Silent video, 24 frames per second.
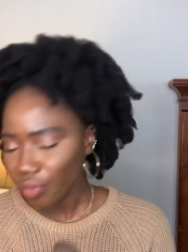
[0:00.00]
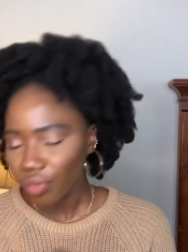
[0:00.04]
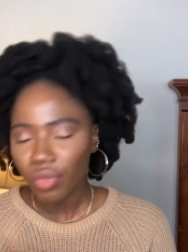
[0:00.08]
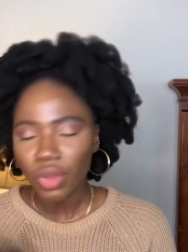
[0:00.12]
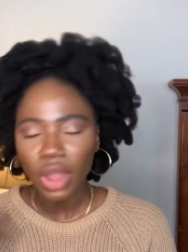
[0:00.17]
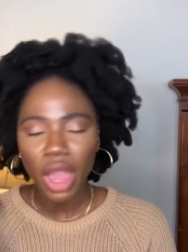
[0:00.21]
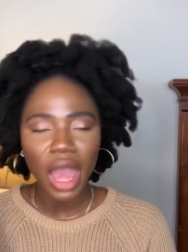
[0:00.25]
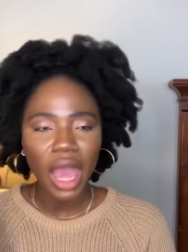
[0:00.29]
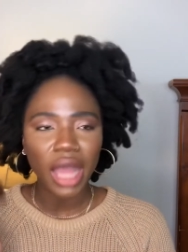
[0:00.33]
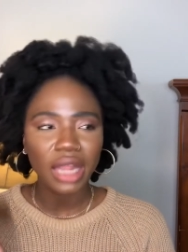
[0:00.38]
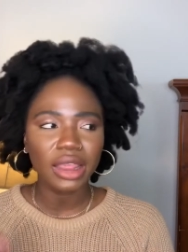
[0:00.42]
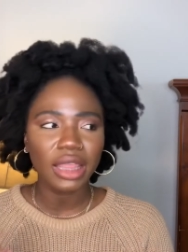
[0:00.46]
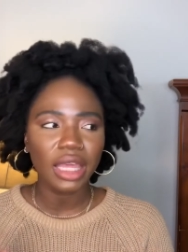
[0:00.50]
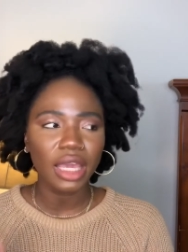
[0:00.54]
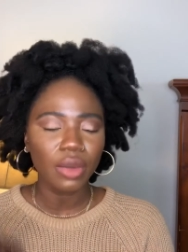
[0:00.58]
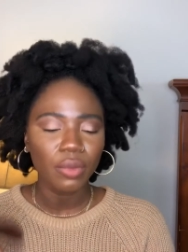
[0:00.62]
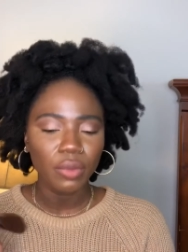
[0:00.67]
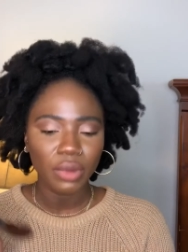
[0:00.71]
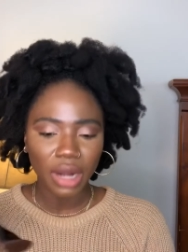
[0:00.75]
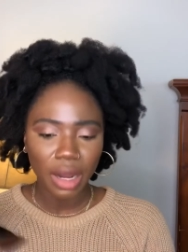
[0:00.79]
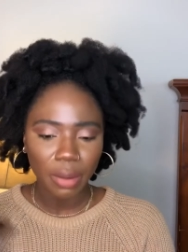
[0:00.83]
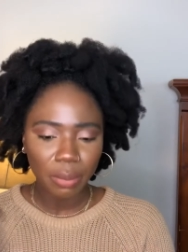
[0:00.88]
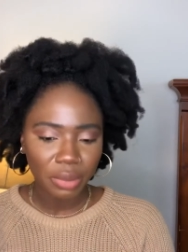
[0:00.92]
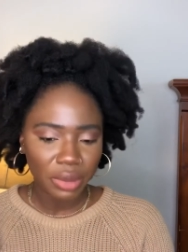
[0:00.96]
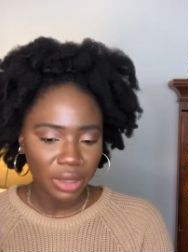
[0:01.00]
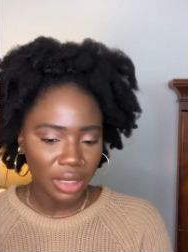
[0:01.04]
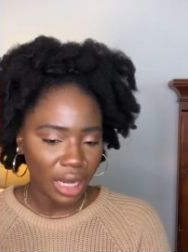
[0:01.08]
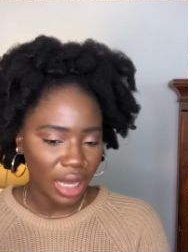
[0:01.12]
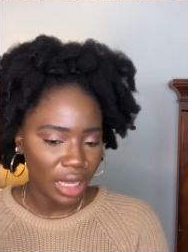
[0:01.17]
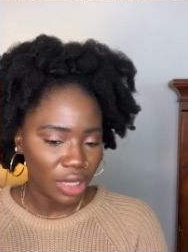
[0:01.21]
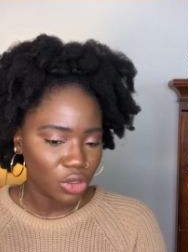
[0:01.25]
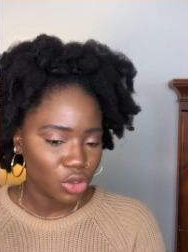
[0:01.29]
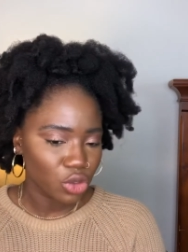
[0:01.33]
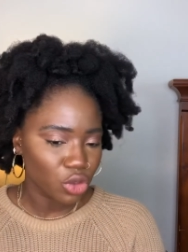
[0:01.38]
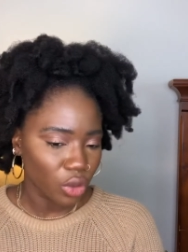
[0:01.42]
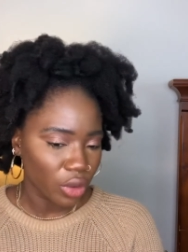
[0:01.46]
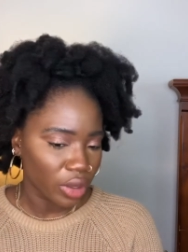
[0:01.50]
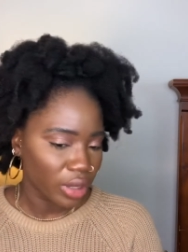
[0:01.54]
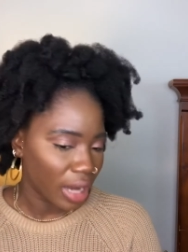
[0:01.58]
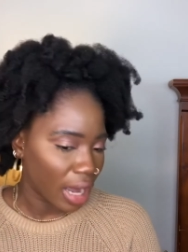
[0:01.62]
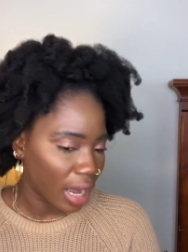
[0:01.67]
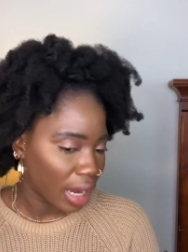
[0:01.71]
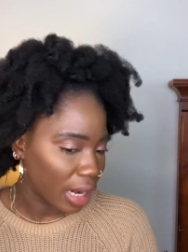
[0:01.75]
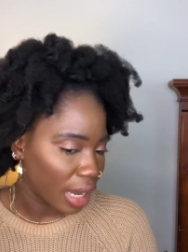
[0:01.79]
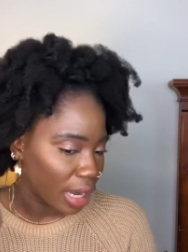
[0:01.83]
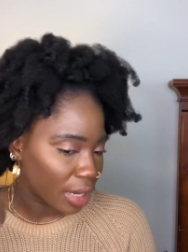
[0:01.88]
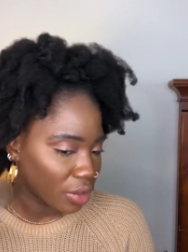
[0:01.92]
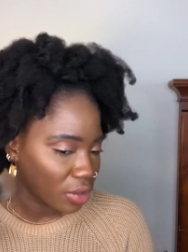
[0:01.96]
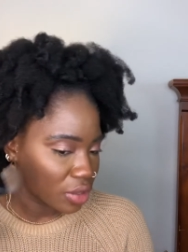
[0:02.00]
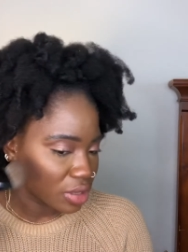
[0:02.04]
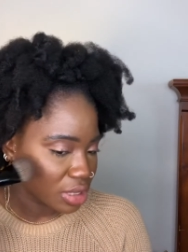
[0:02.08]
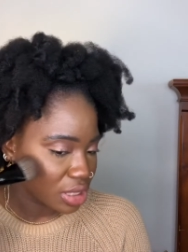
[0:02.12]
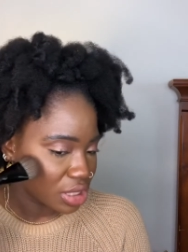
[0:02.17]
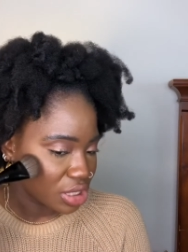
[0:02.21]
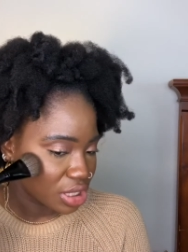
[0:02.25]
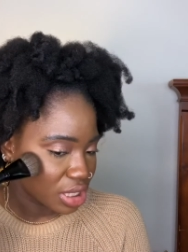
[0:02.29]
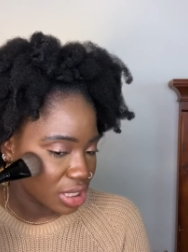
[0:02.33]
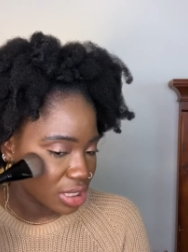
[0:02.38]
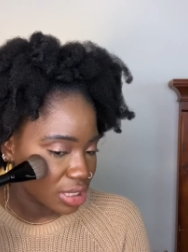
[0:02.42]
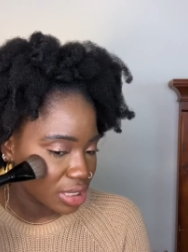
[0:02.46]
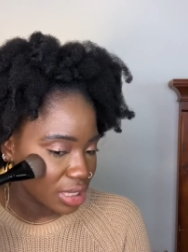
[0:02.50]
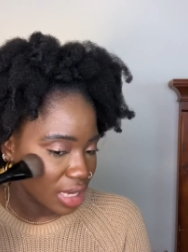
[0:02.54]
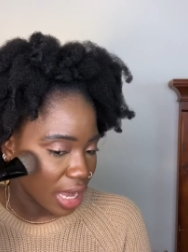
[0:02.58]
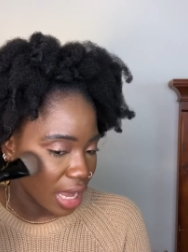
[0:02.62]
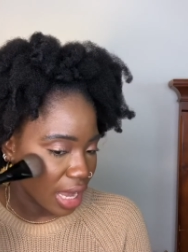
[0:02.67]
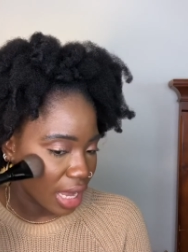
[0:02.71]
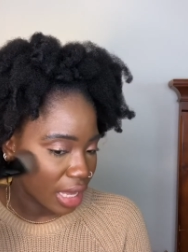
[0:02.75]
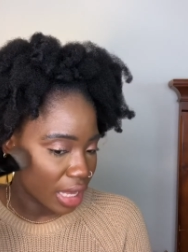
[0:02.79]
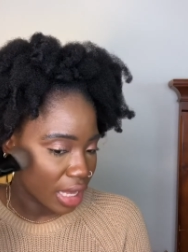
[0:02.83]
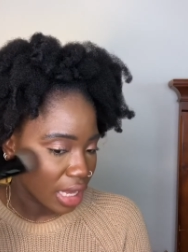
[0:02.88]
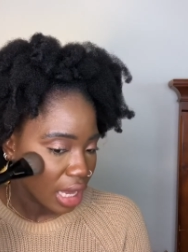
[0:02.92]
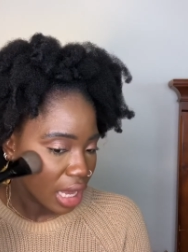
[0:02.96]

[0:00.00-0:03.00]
I think when I put like certain highlighters, it just like